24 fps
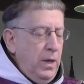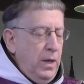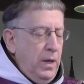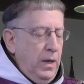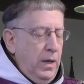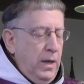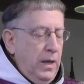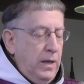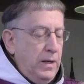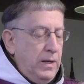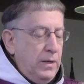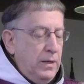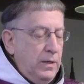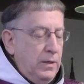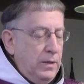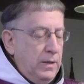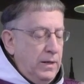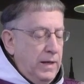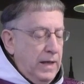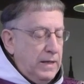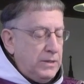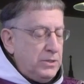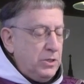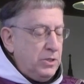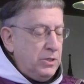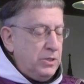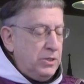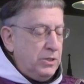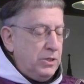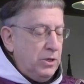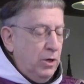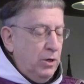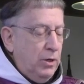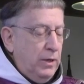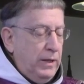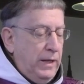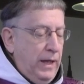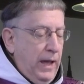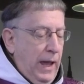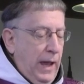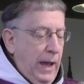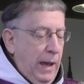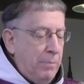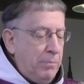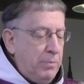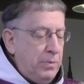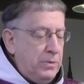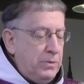it necessarily
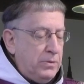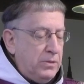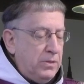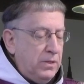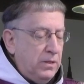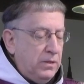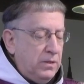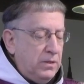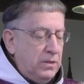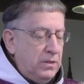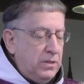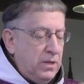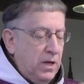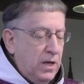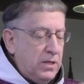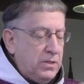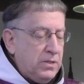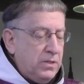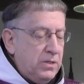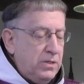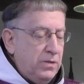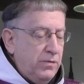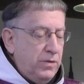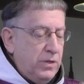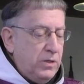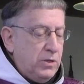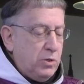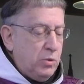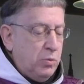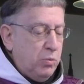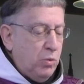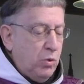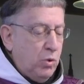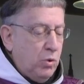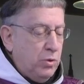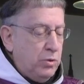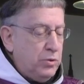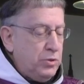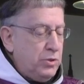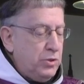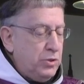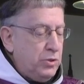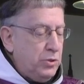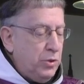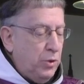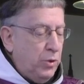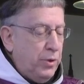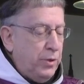happens that the dust of this world
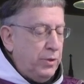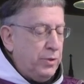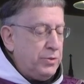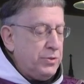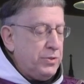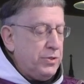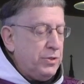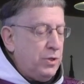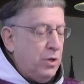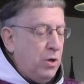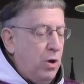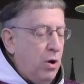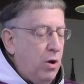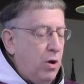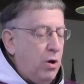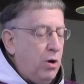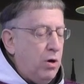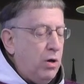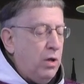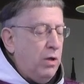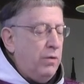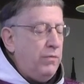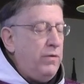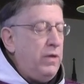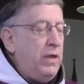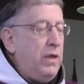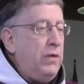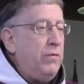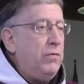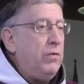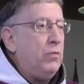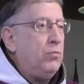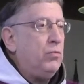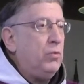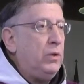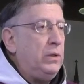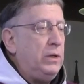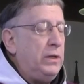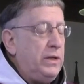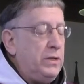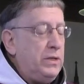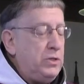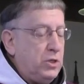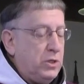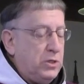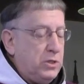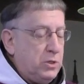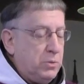soils the heart of even
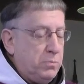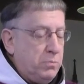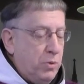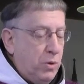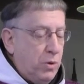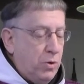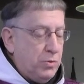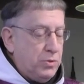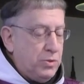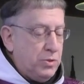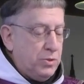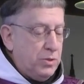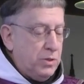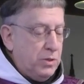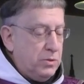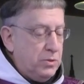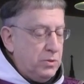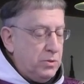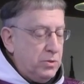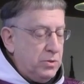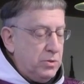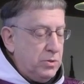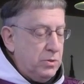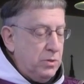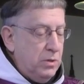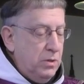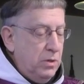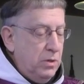religious persons.